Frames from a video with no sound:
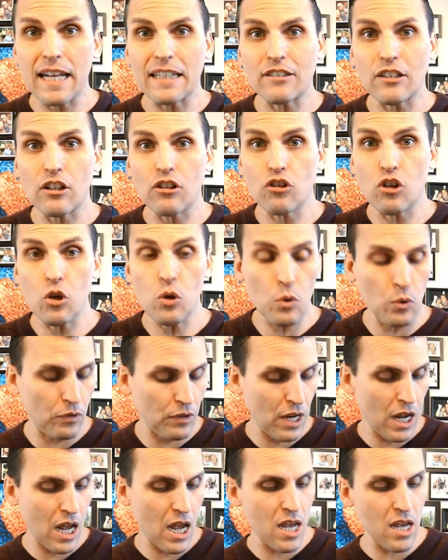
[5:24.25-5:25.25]
It's a
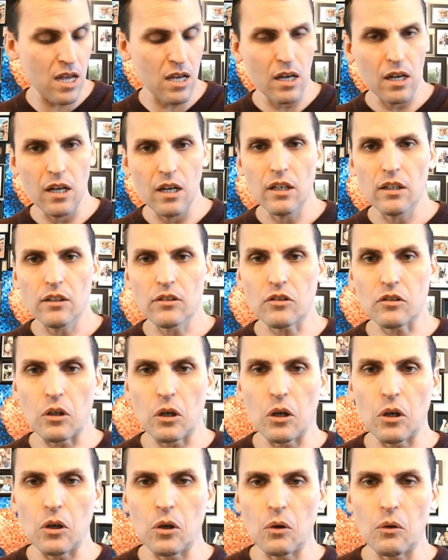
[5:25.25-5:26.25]
Tuesday.
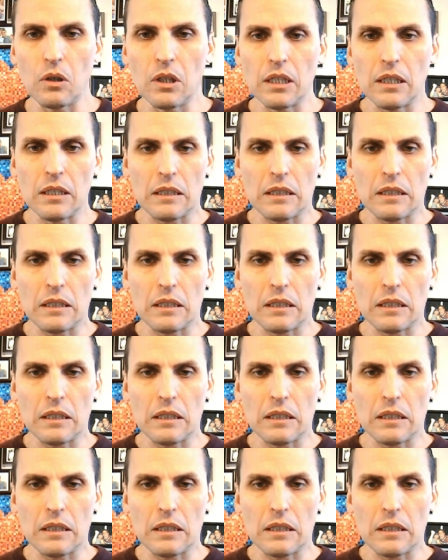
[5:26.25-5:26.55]
So